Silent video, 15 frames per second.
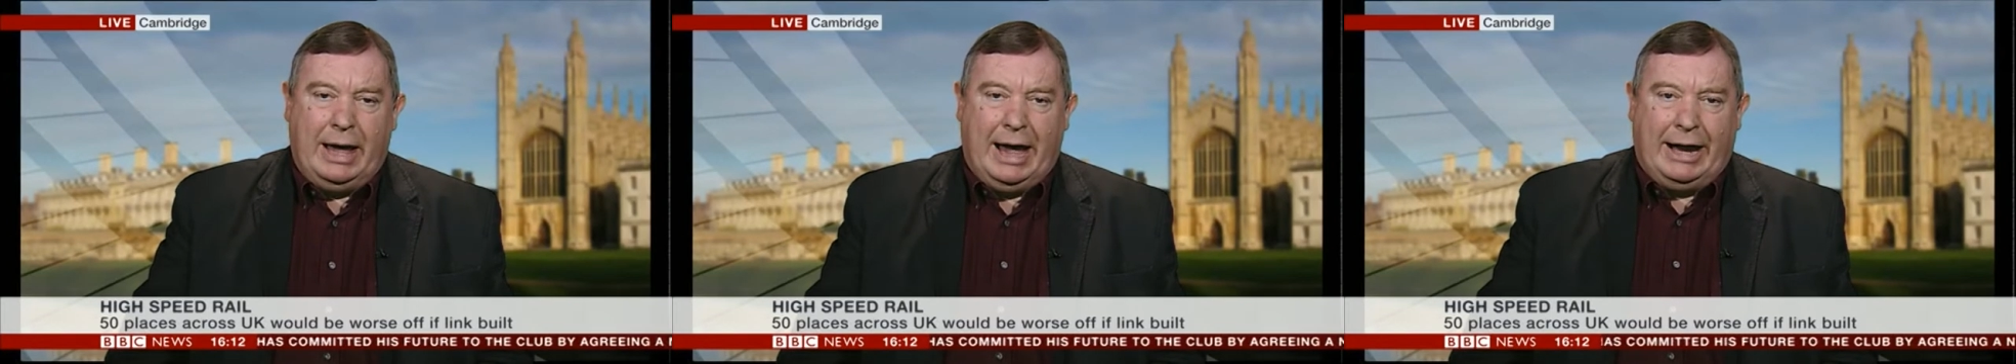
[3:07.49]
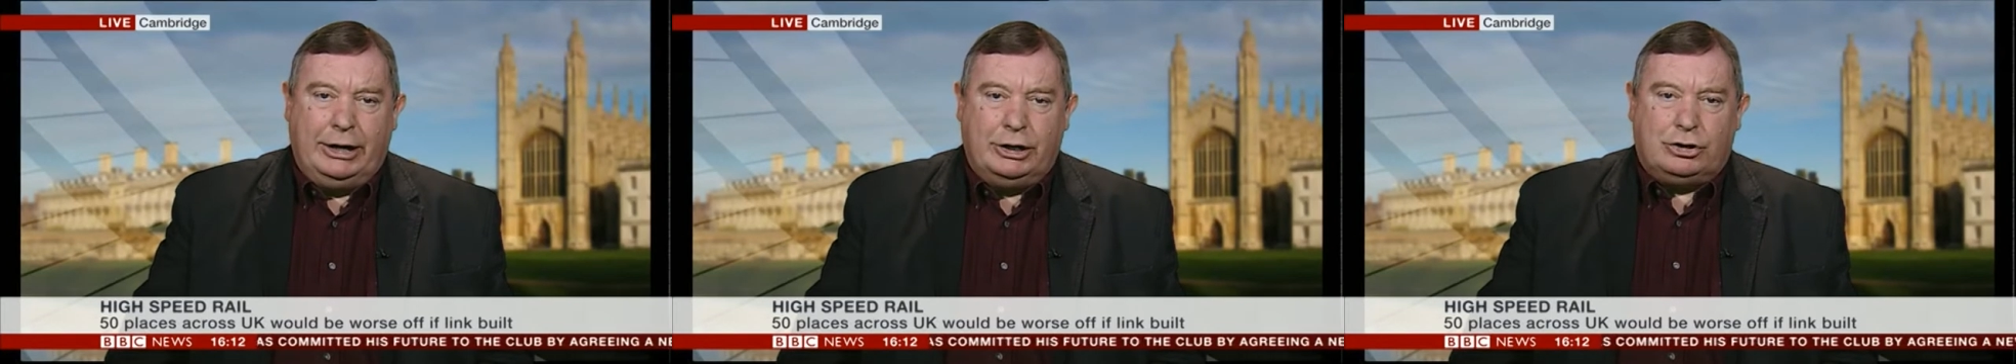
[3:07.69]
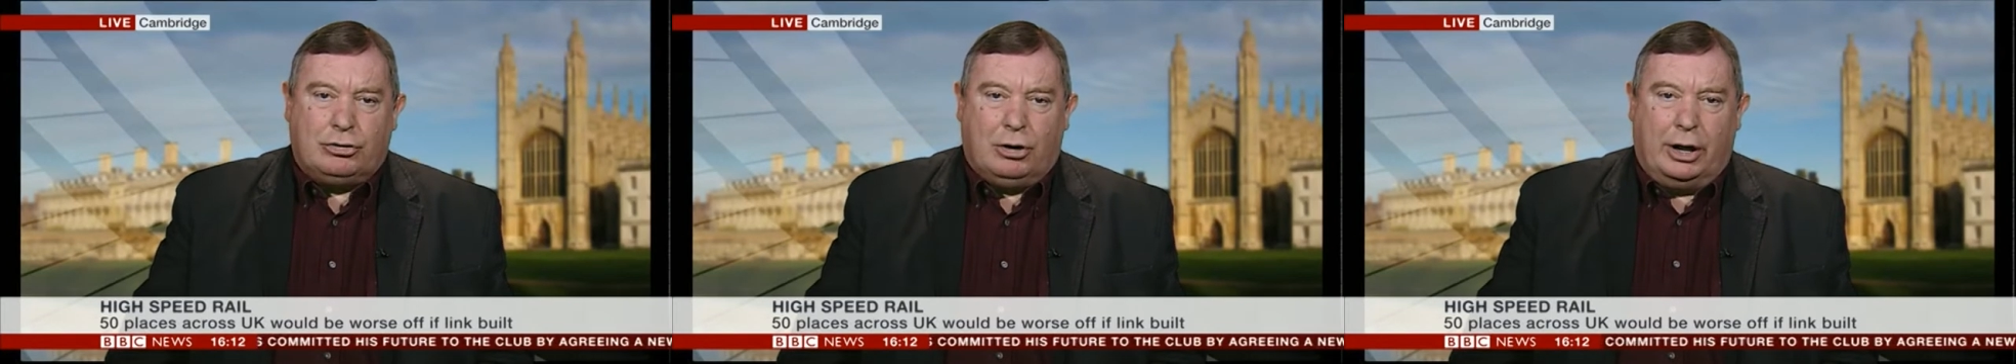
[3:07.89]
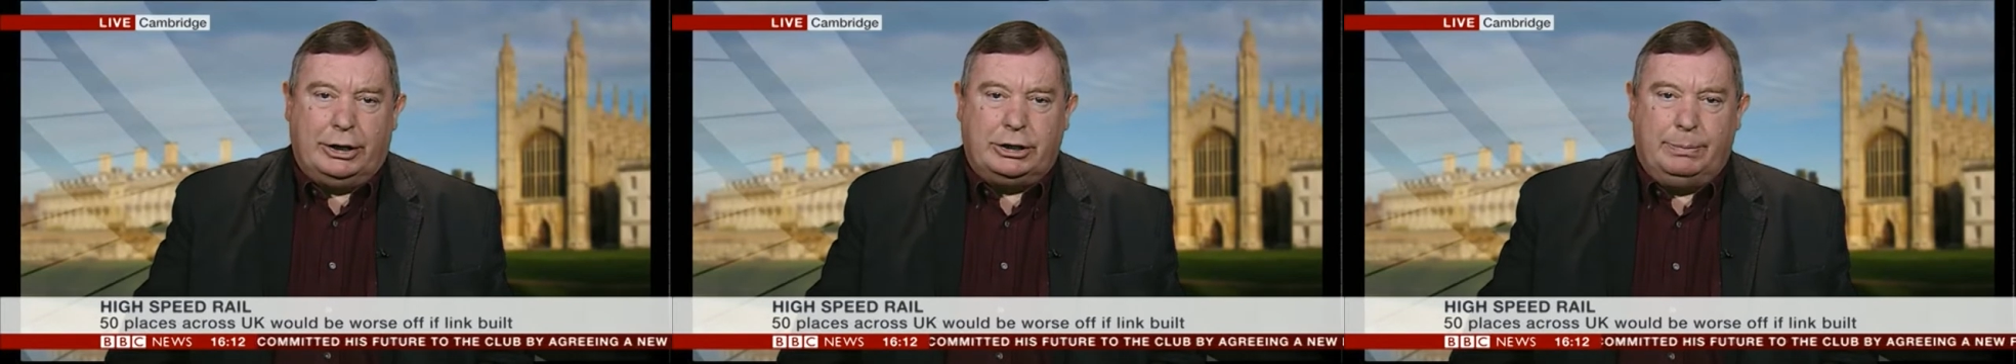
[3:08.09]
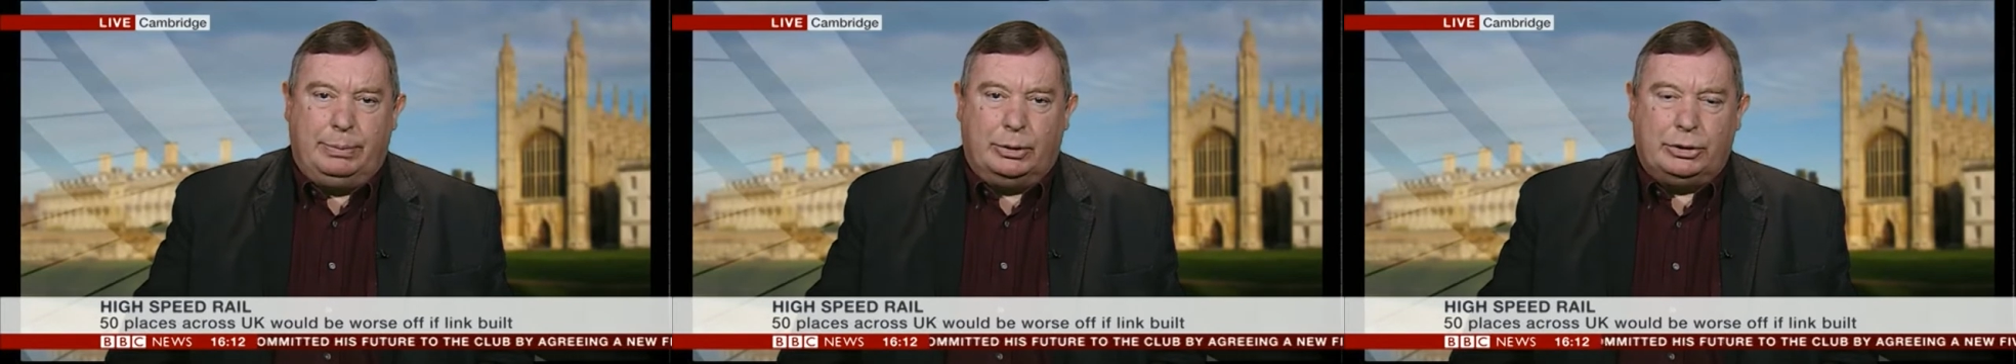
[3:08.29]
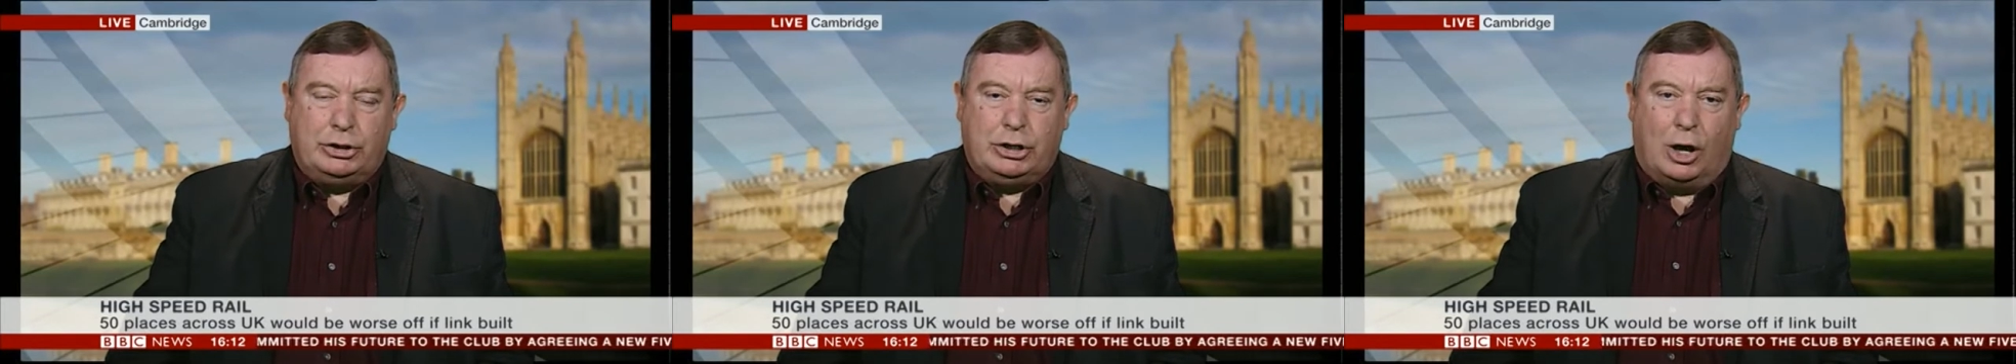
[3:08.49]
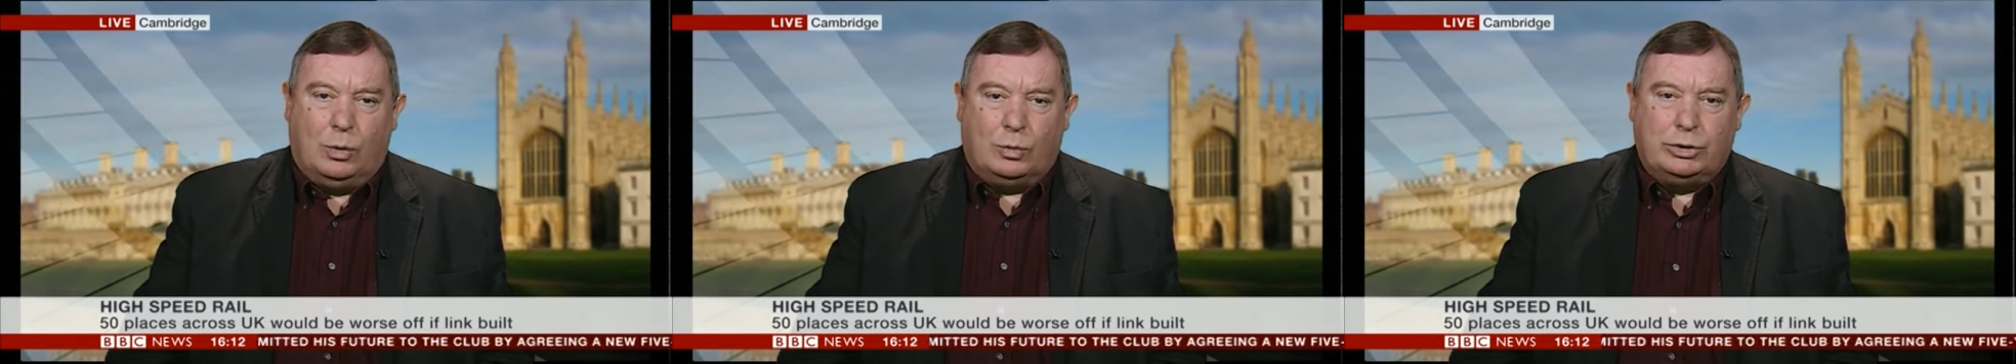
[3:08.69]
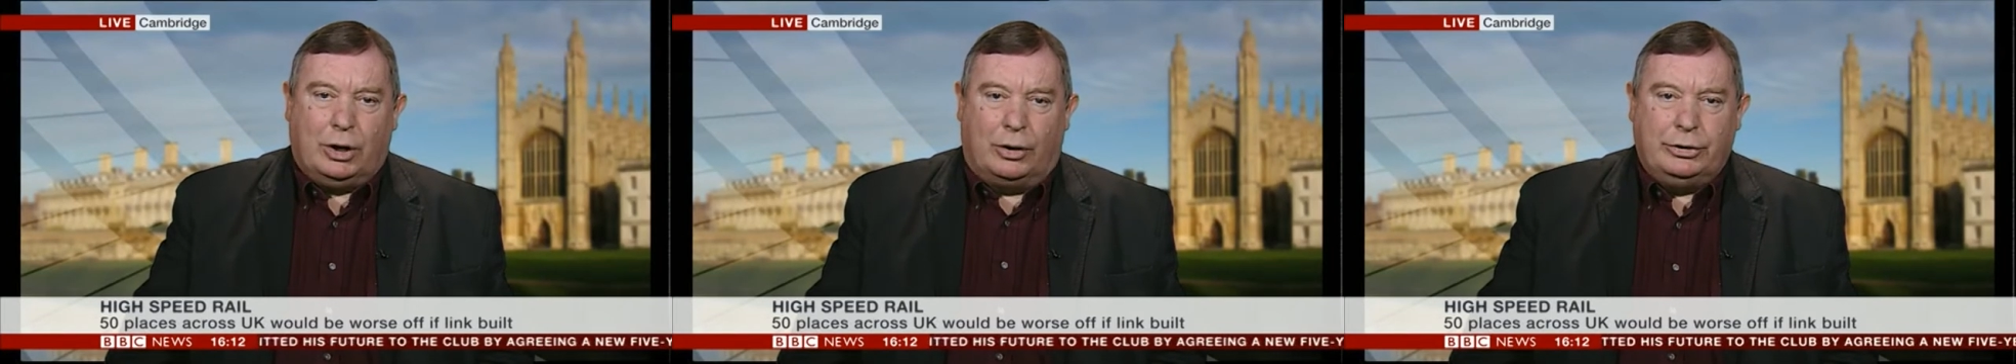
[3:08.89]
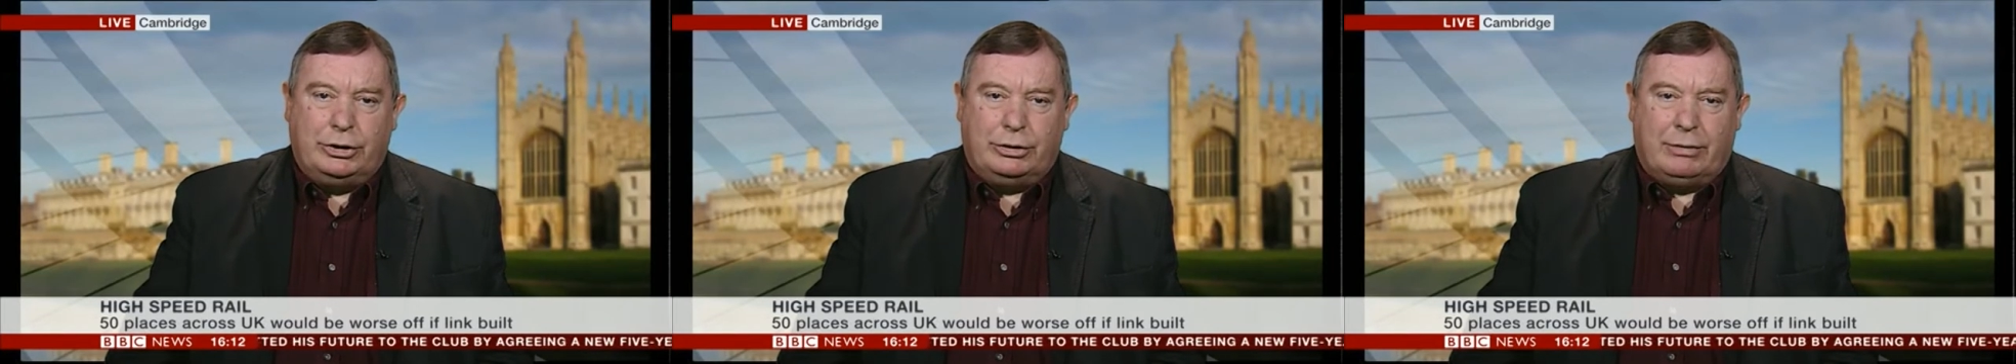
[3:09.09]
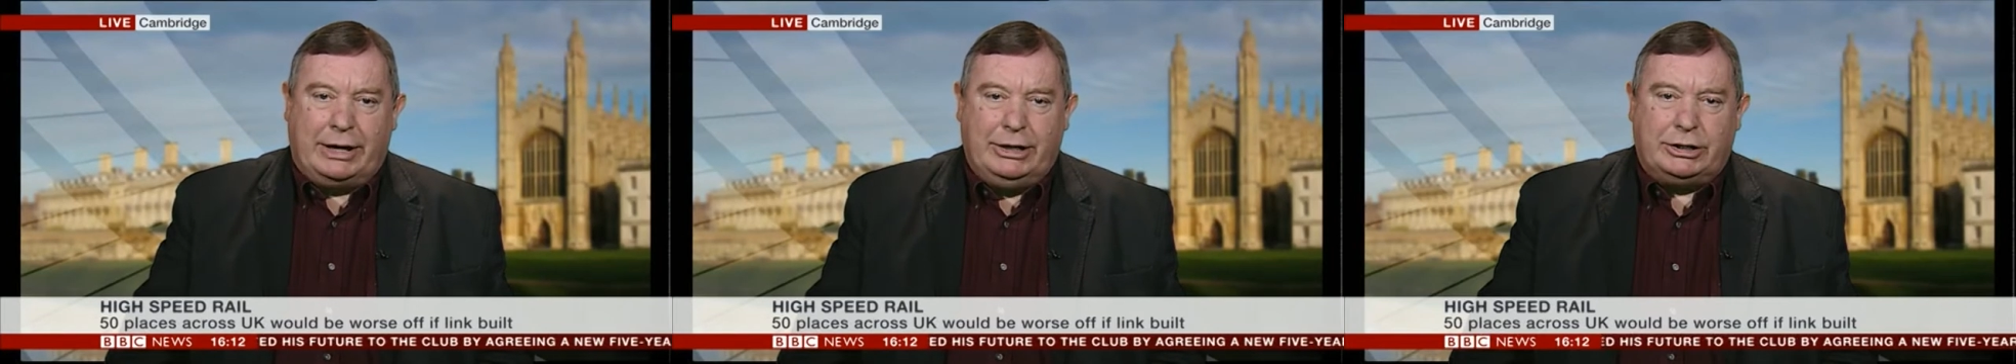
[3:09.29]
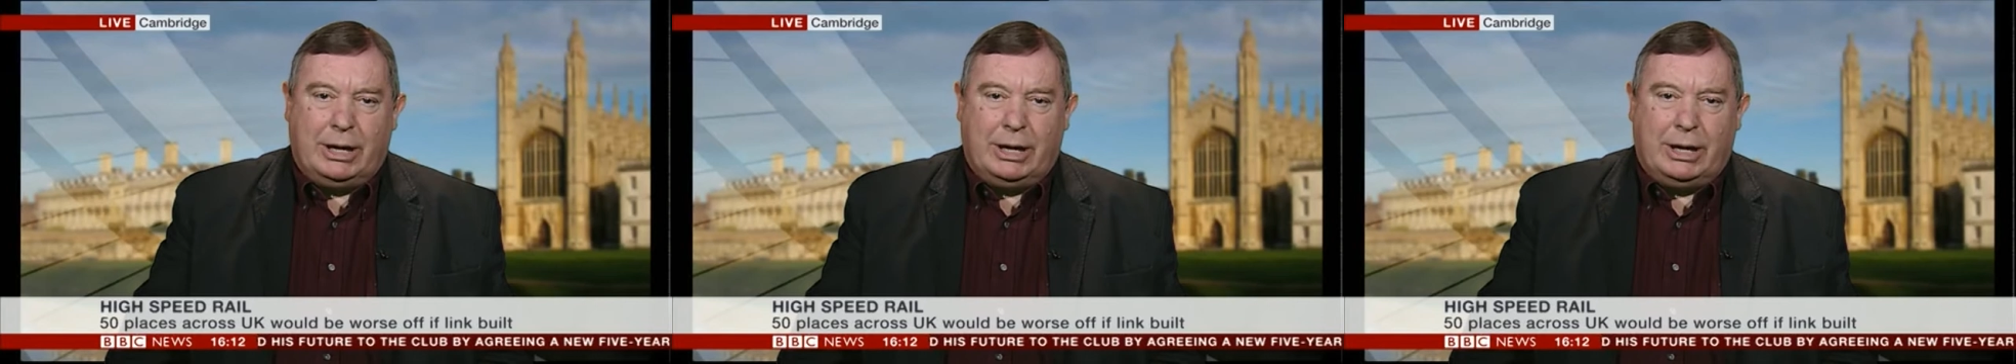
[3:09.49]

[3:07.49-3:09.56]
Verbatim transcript: and is trying to put tolls on to raise